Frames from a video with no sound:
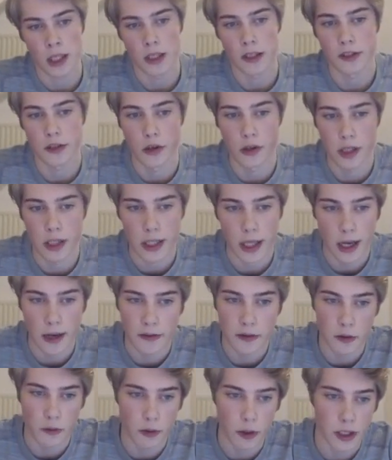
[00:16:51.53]
So that
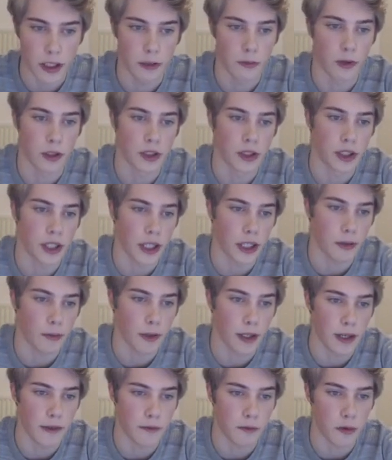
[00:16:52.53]
after rook e1 check,
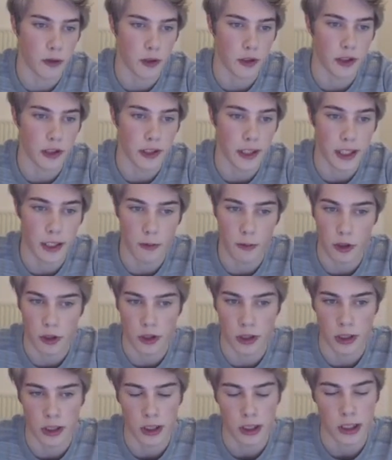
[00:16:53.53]
we have rook to
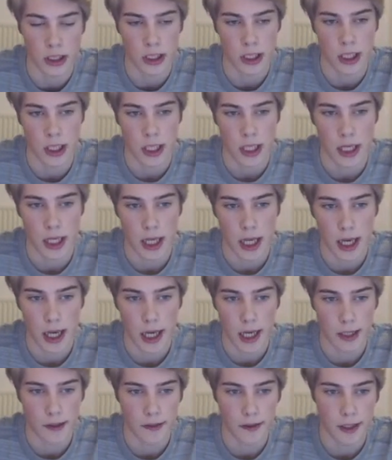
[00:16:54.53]
d1
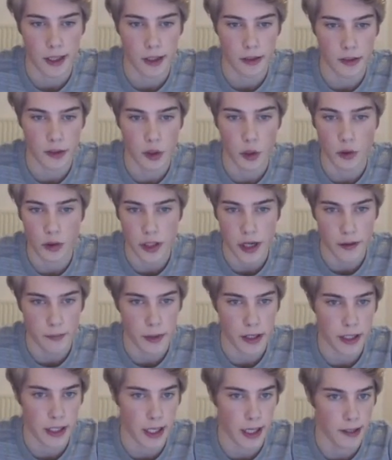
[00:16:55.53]
and there's no
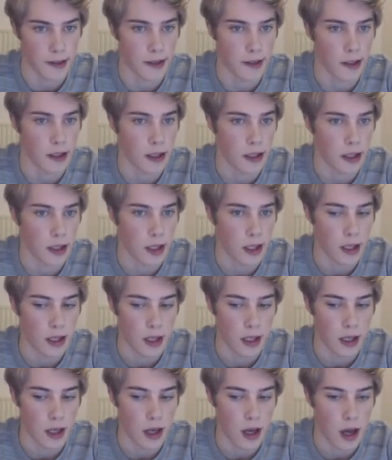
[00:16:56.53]
checkmate yet.
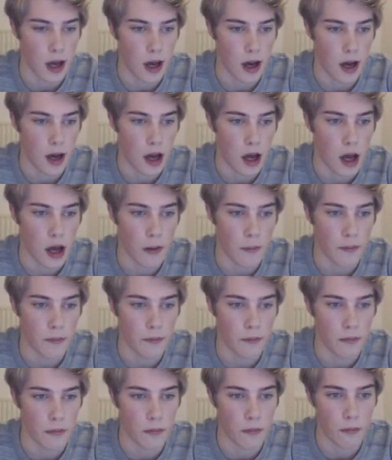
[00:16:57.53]

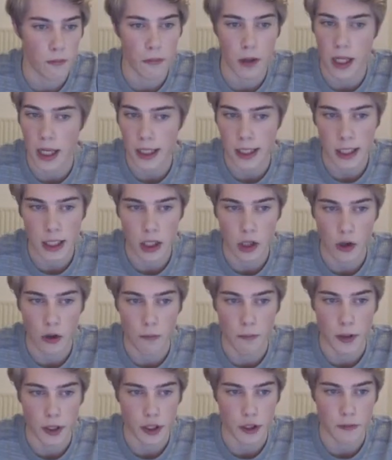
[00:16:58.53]
Um, black can go
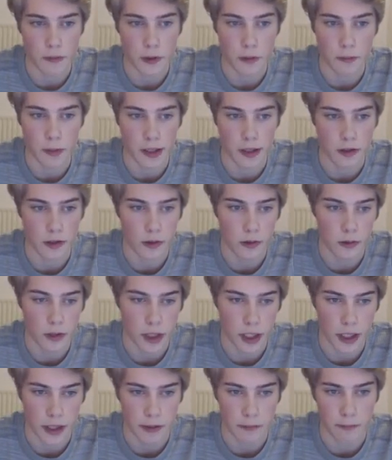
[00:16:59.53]
bishop to b2
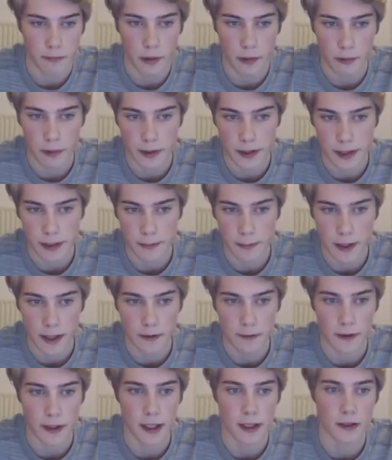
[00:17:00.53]
check, but we simply
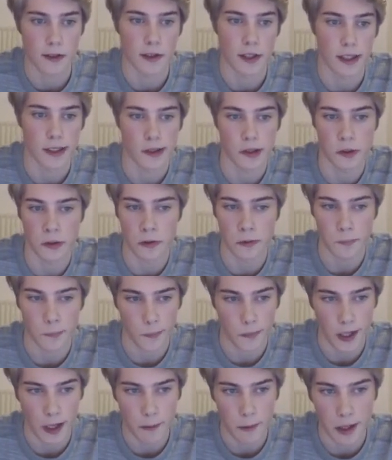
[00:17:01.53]
have king to d2,
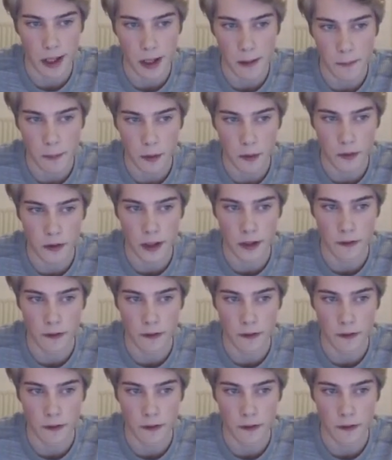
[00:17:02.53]
and we keep on